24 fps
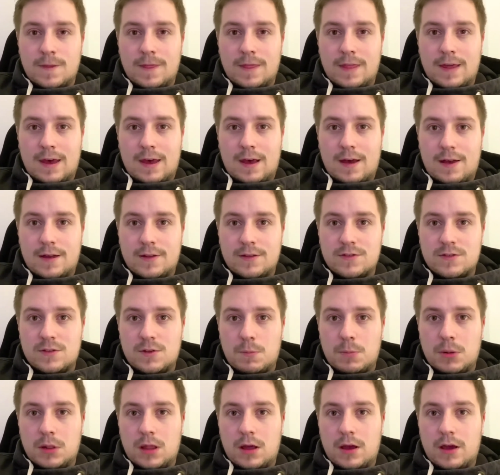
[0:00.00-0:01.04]
that
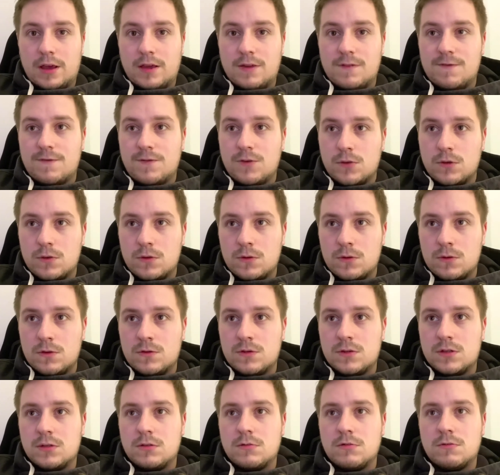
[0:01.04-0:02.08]
supply food
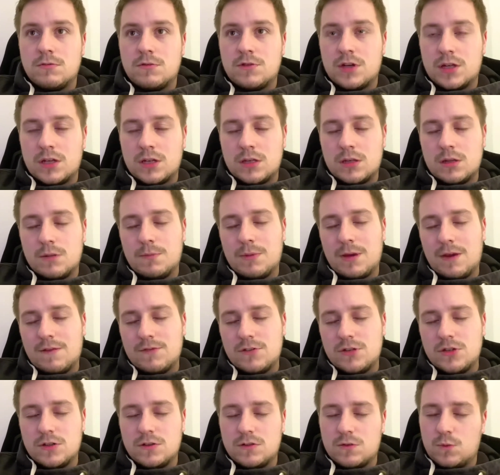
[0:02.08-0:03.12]
and drink and
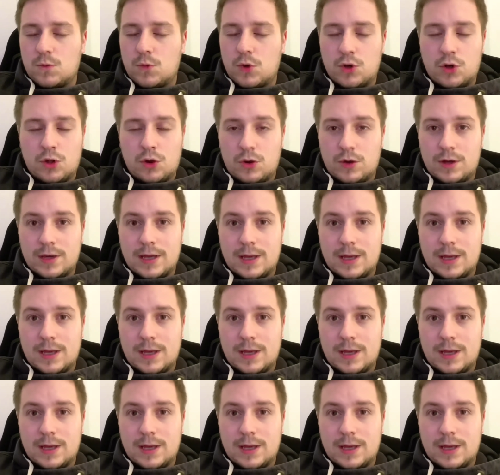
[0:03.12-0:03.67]
beverages and whatnot